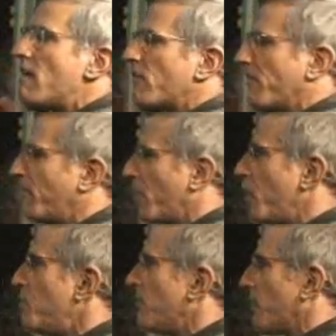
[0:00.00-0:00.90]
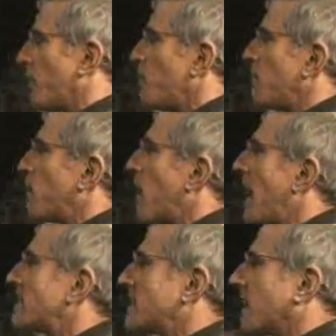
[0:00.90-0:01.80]
for Human
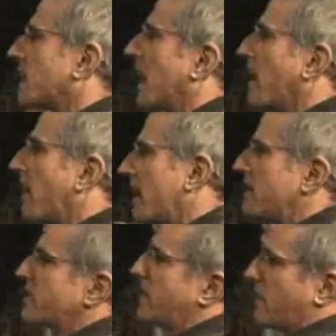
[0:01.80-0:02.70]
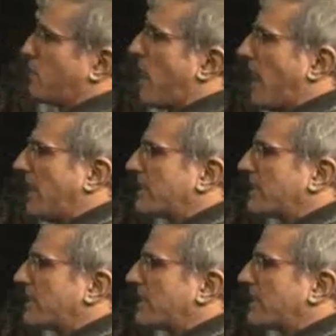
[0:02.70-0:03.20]
Rights declare is their right.